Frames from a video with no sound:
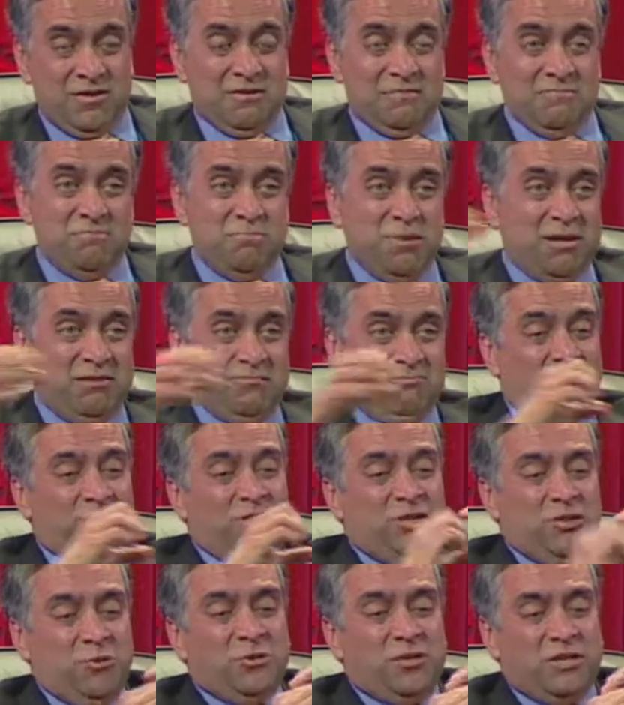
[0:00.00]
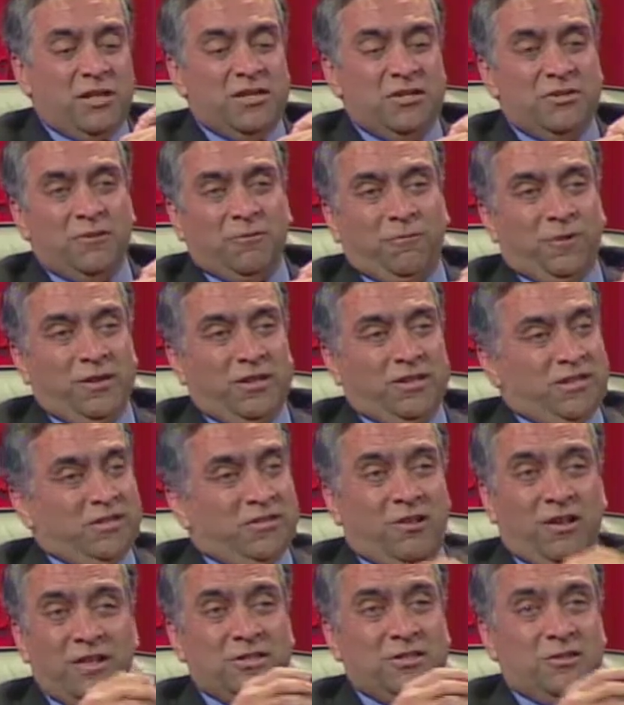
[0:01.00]
but the user interface is
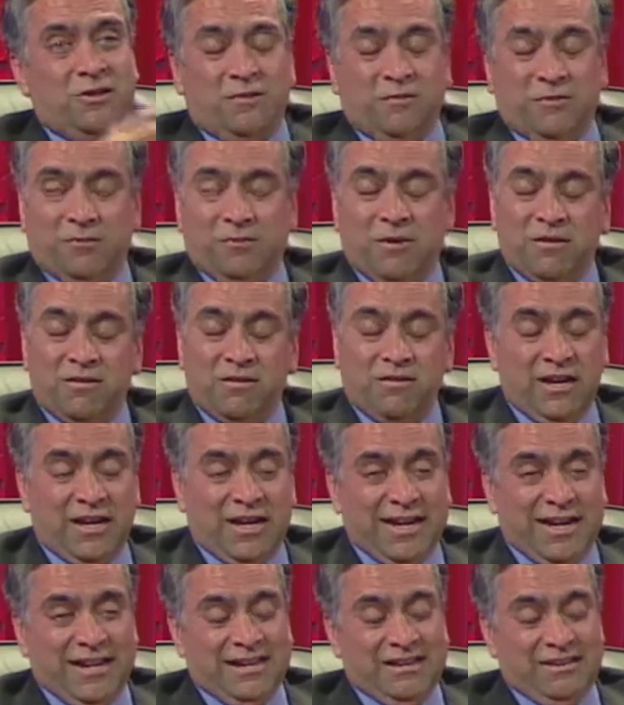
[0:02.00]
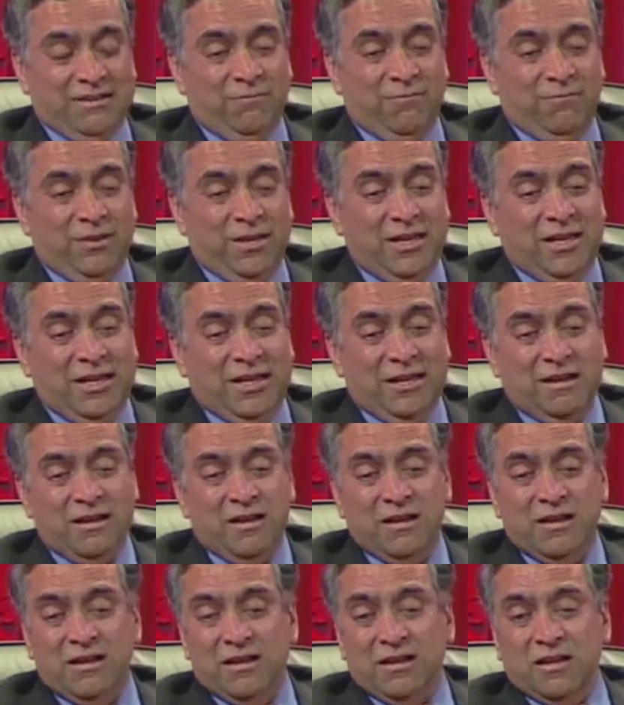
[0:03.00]
all software. And we,
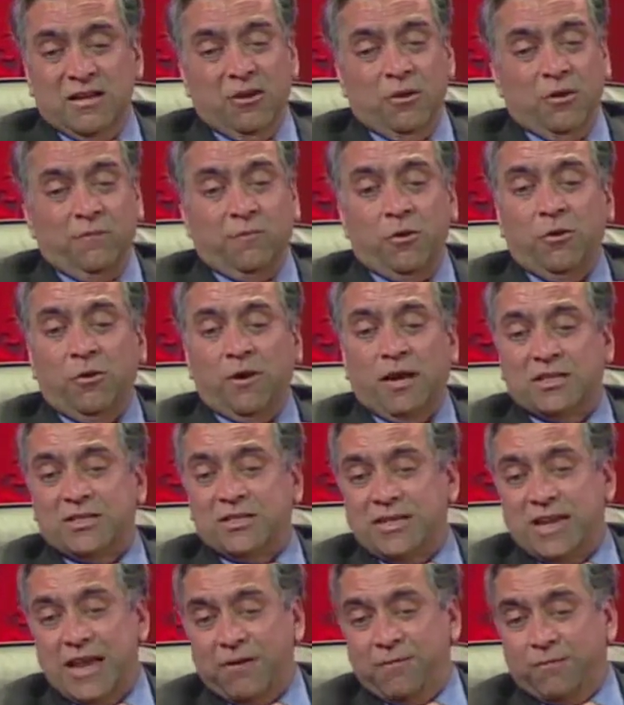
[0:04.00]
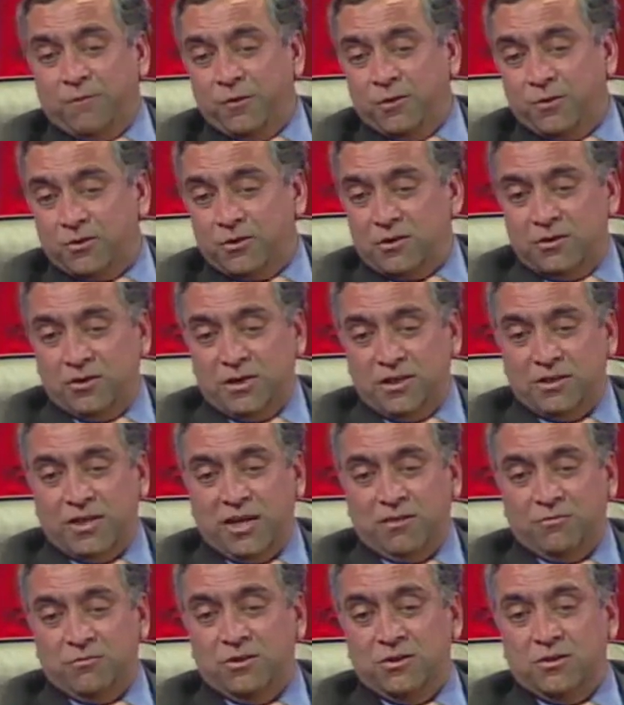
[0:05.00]
you know, if you look at Snapfish, that's the
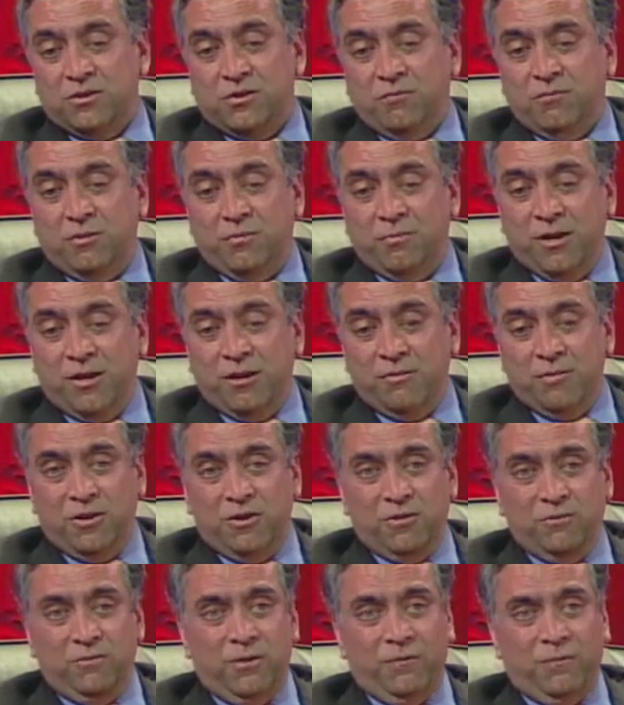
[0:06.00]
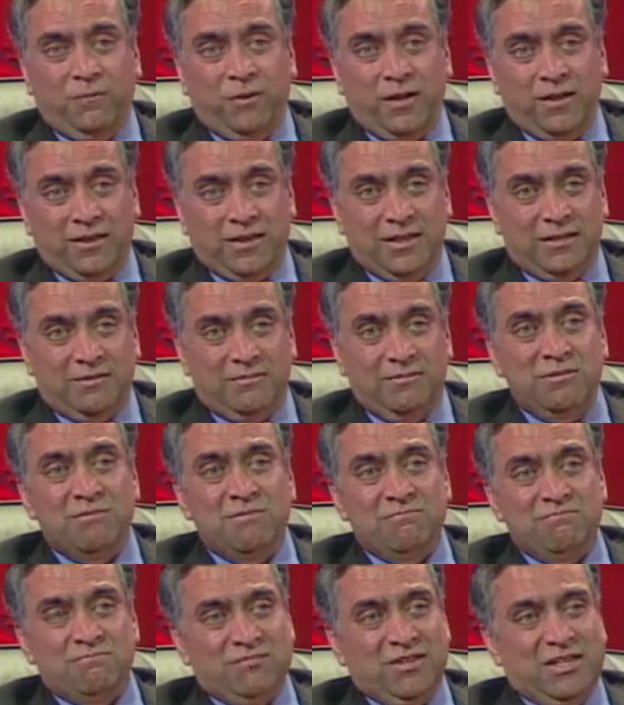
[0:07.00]
acquisition we made because we felt that
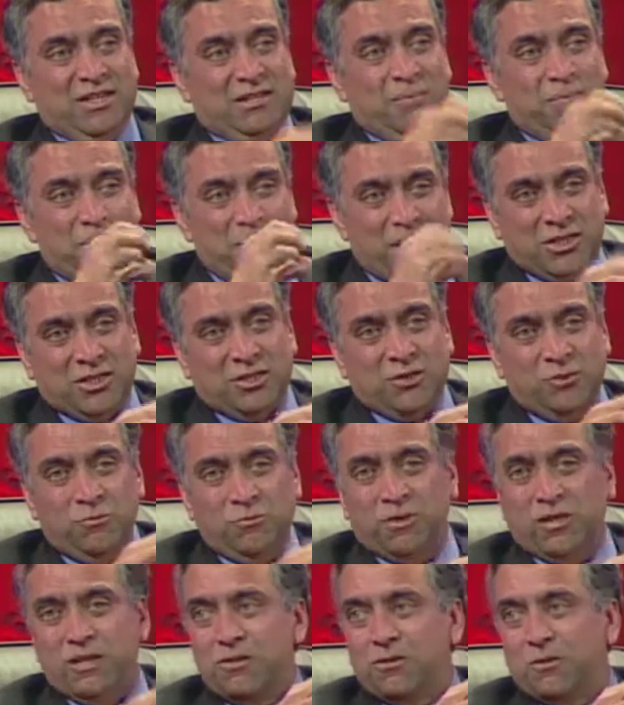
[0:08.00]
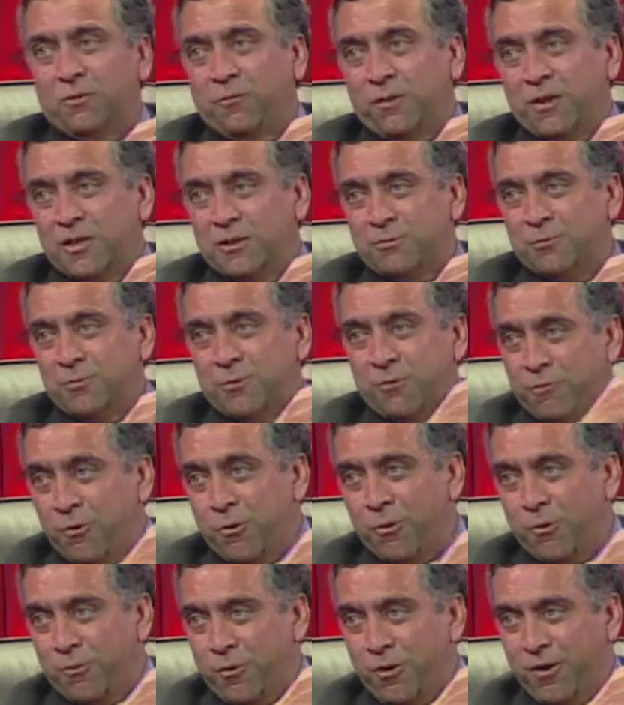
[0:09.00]
that's the best user interface from the
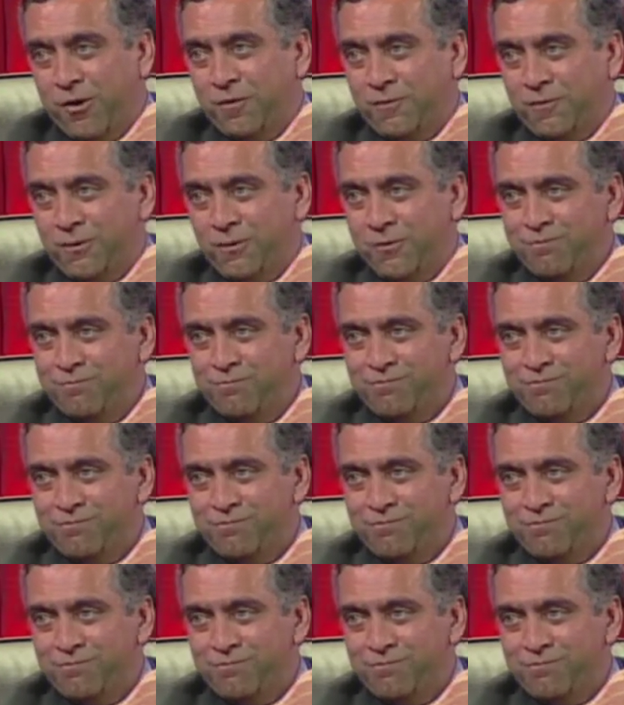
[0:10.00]
photo point of view.